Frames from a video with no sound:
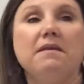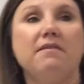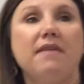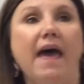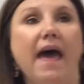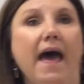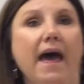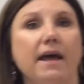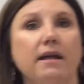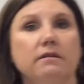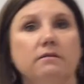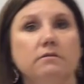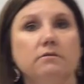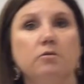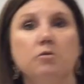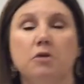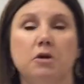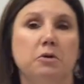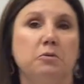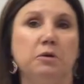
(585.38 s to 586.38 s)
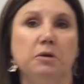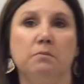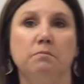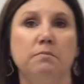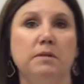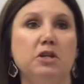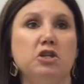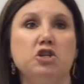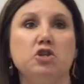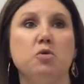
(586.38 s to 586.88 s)
to be that, or it
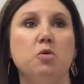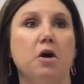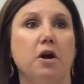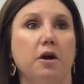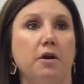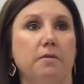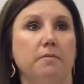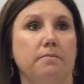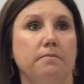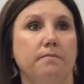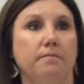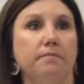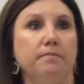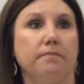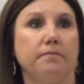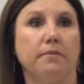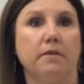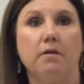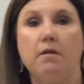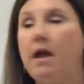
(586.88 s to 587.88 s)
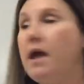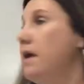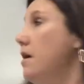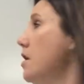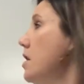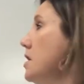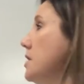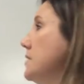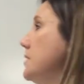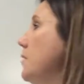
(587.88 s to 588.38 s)
wouldn't be short. Okay?
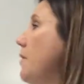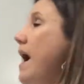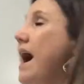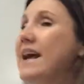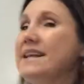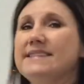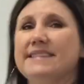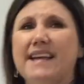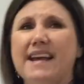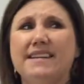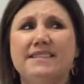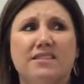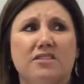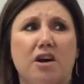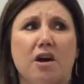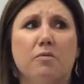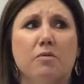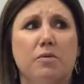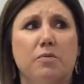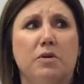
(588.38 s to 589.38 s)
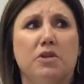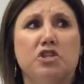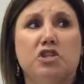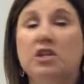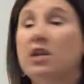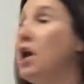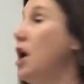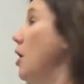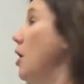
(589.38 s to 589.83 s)
So I say start with what